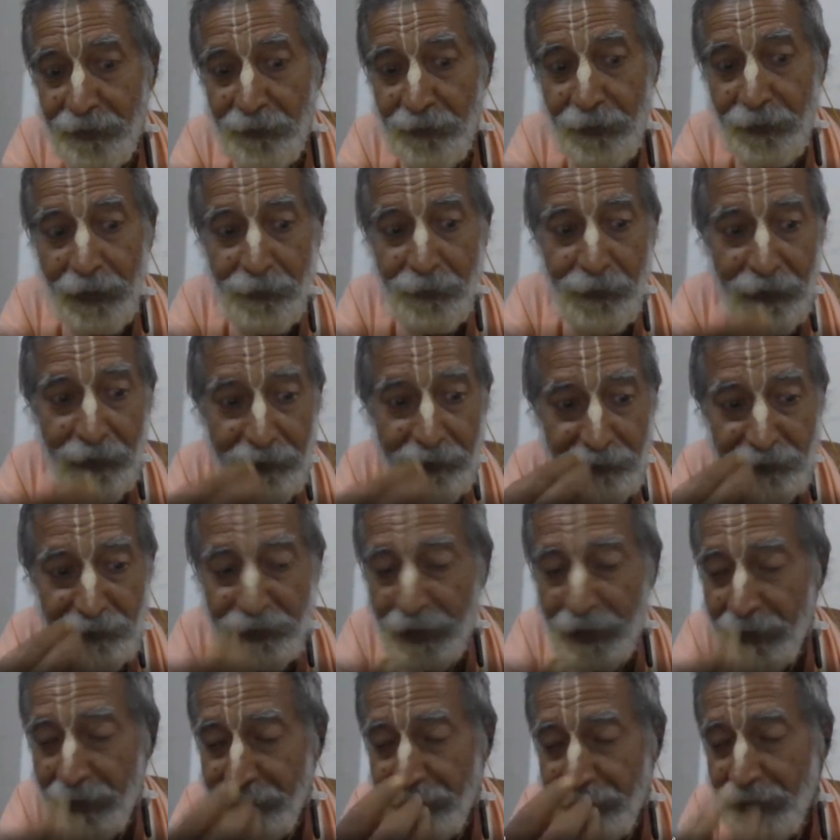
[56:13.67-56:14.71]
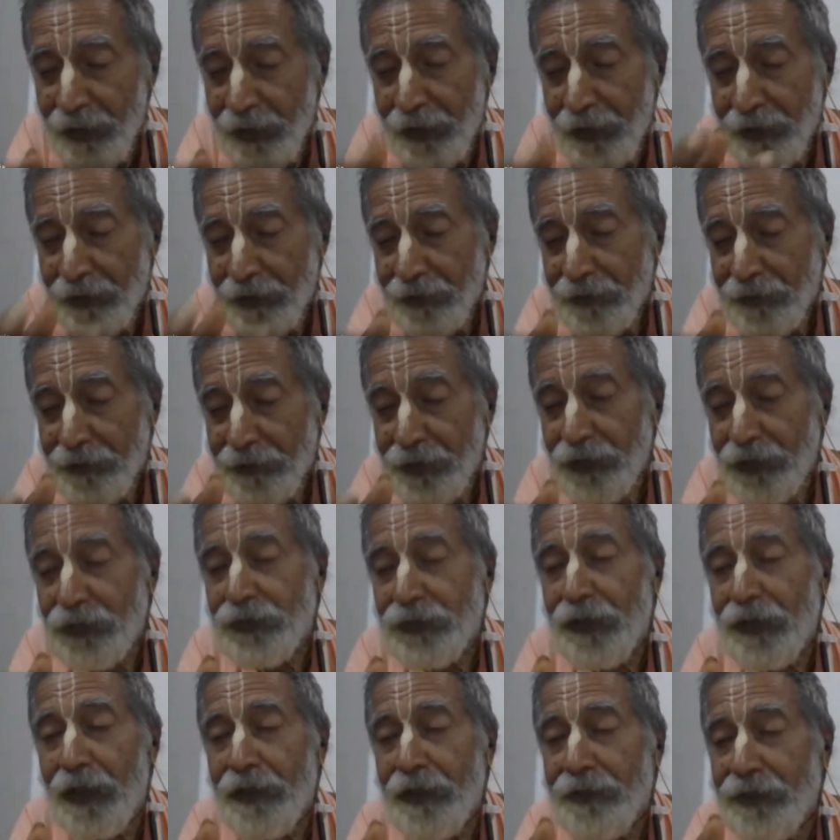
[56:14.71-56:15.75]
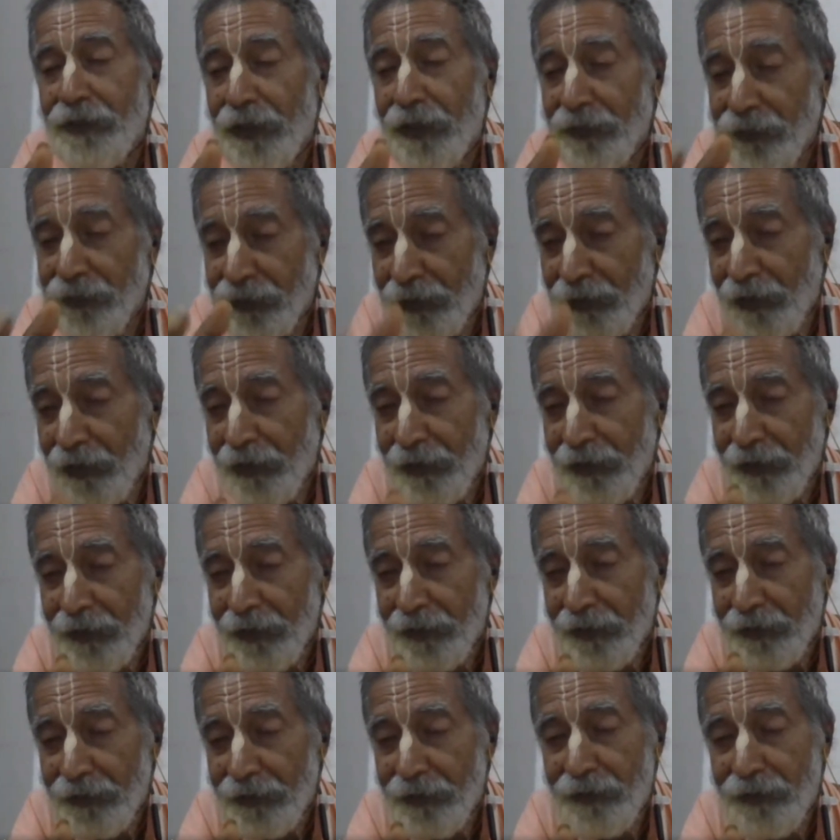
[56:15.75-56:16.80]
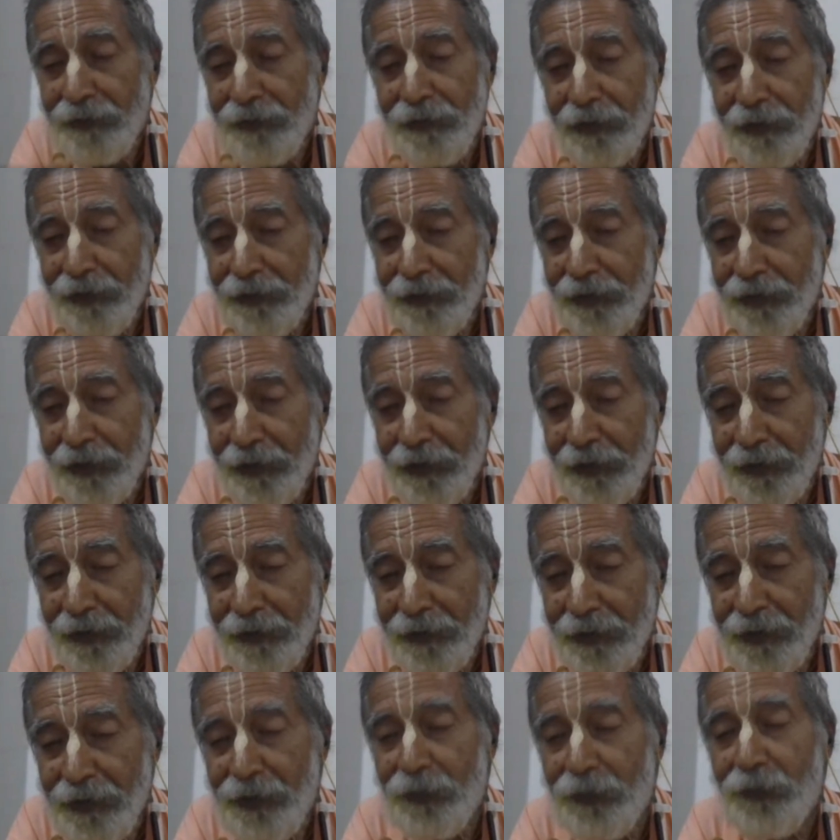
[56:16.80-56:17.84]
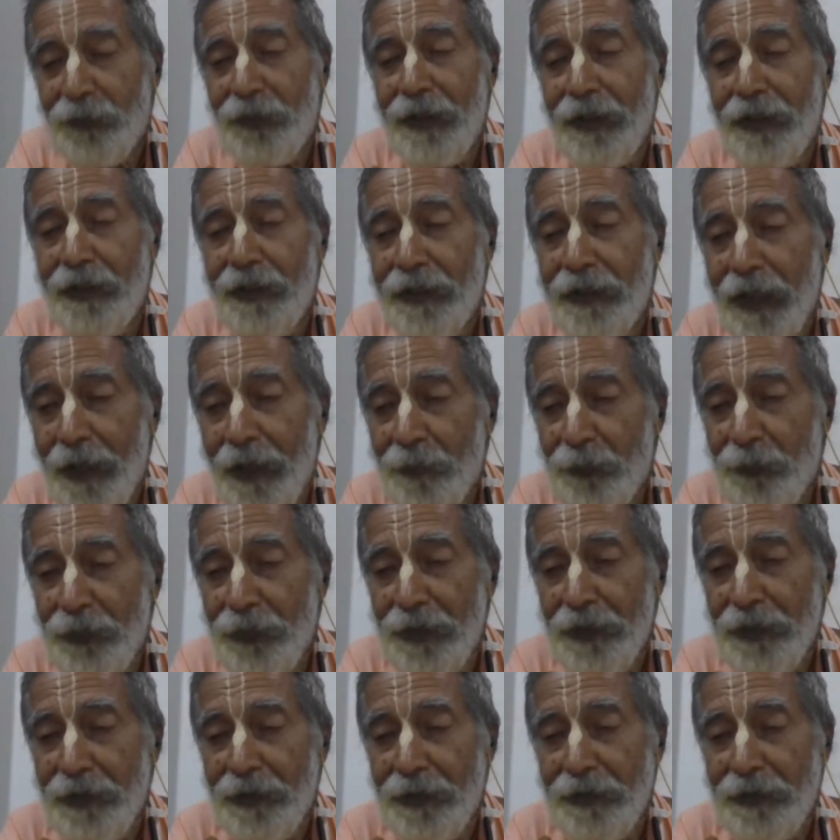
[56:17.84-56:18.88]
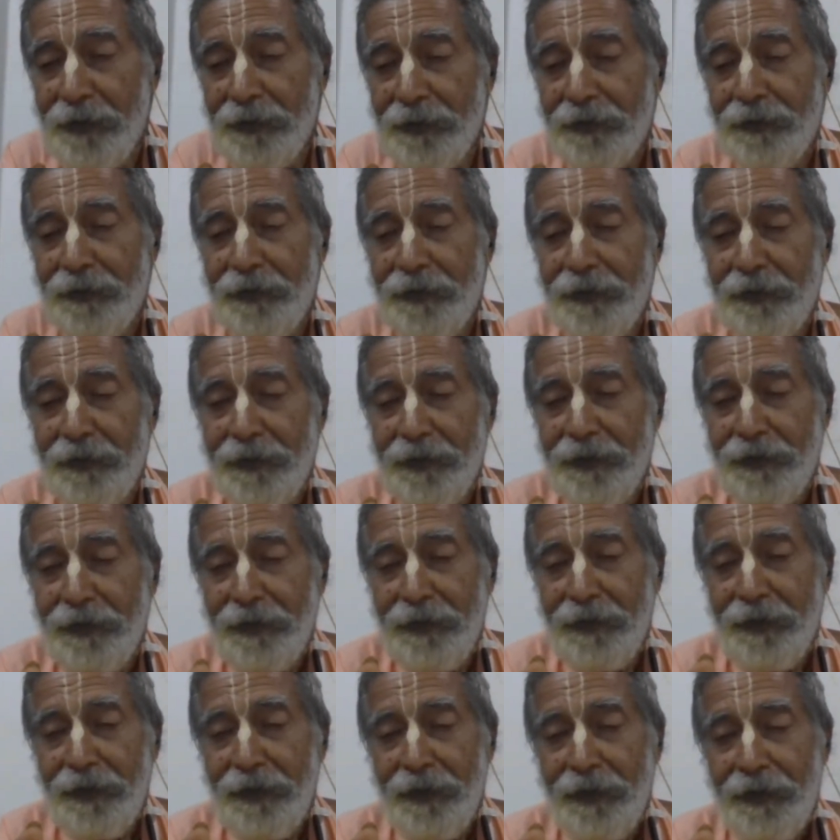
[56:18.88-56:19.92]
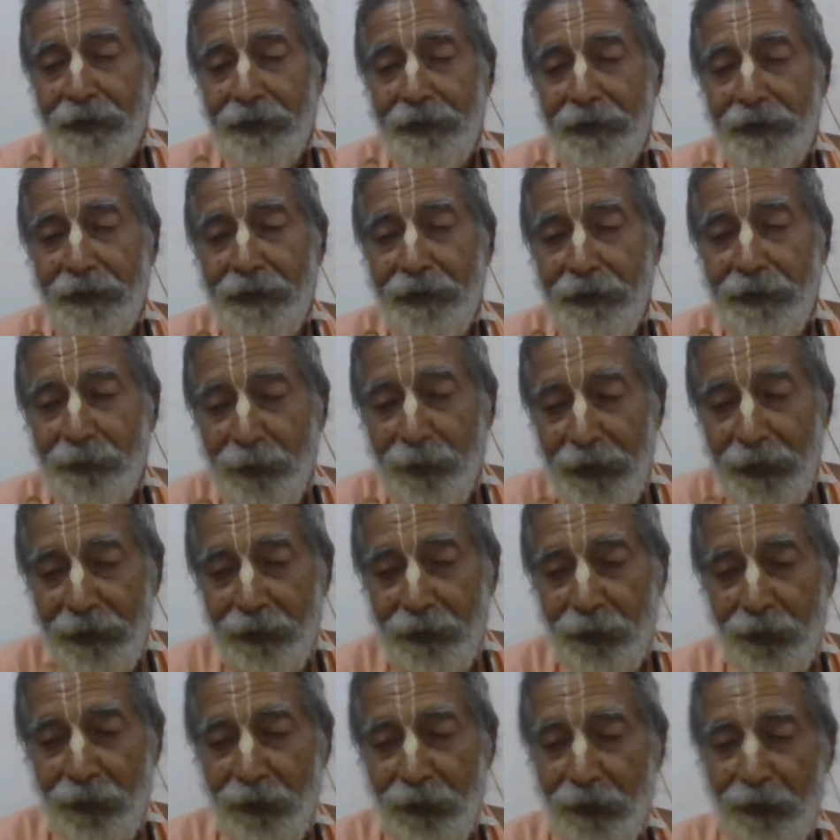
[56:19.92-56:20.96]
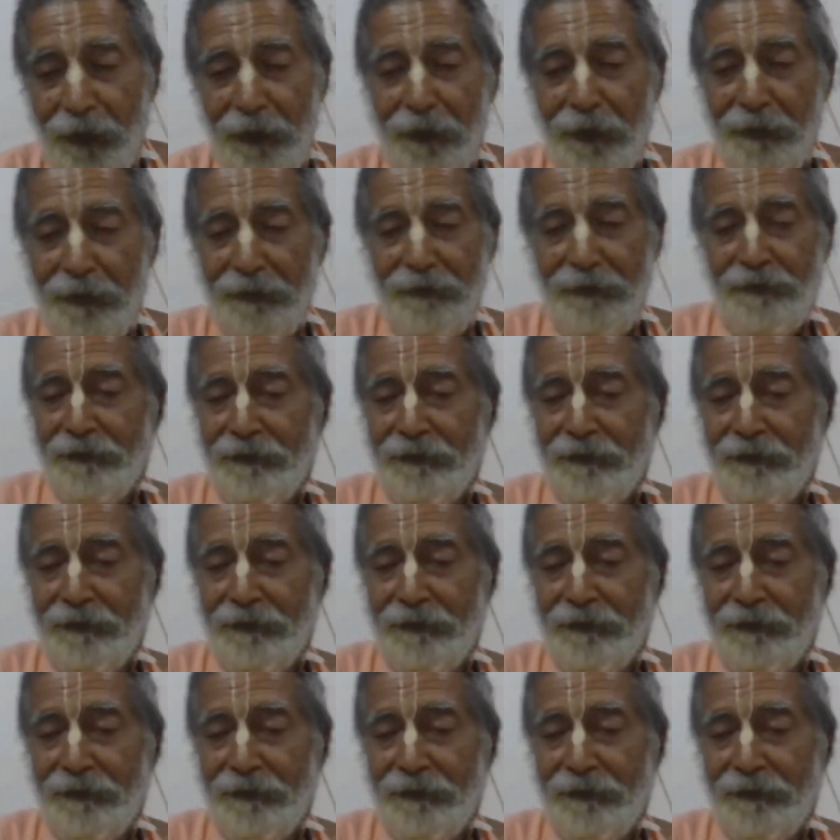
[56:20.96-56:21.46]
When we are chanting, Krishna is enjoying, he is listening, he is feeling happy, he is blissful.